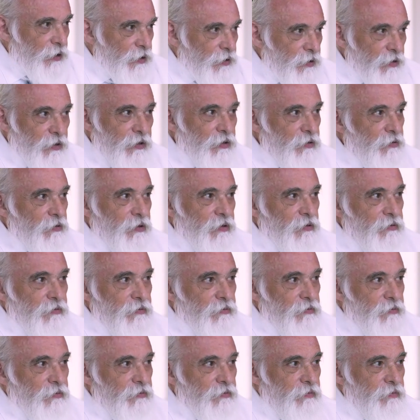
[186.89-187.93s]
No.
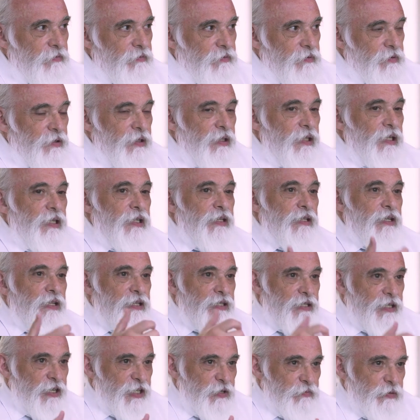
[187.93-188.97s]
It exists